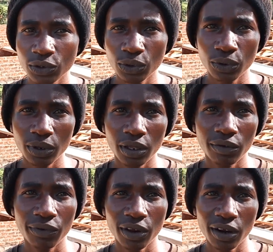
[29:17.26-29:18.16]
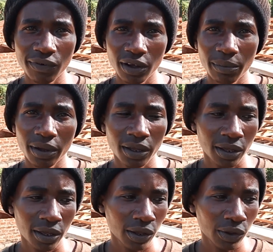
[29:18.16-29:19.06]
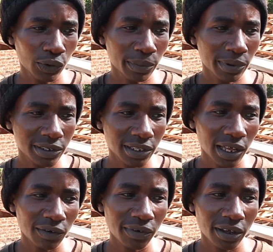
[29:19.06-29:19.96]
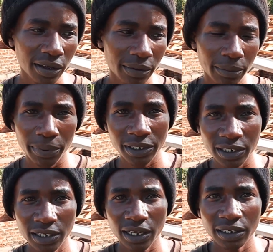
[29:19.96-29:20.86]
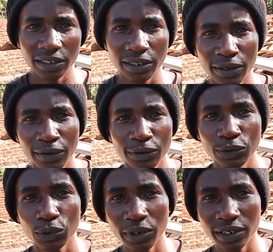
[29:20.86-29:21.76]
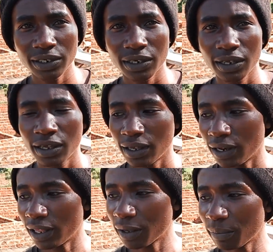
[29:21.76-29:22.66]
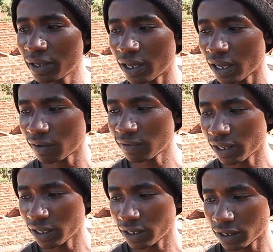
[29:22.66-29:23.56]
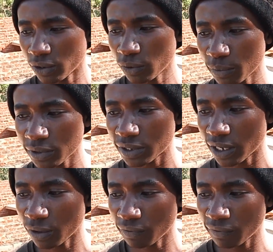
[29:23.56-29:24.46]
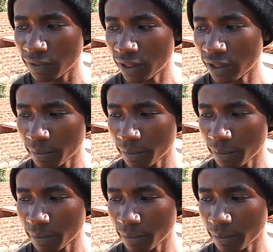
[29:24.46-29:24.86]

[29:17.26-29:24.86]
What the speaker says: So if you're a farmer, you must have a patient heart to wait. Like me, I have like almost 10 of them,